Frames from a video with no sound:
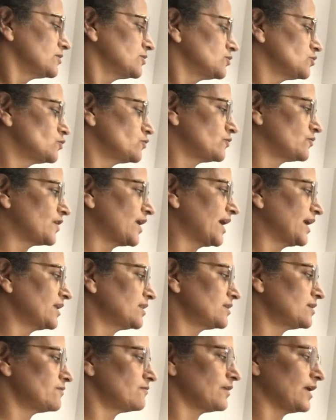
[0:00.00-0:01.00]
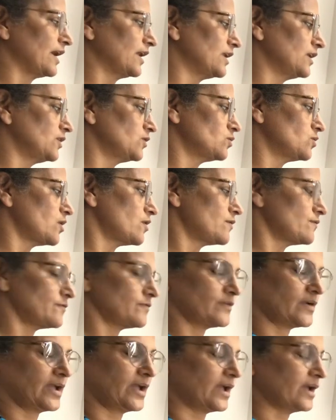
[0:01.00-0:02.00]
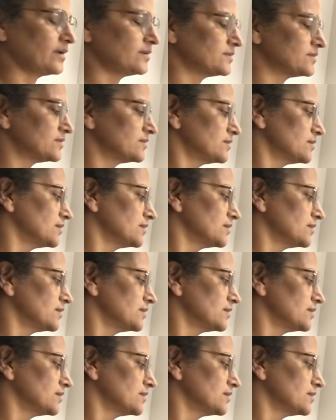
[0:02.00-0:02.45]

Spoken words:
To find the value of x,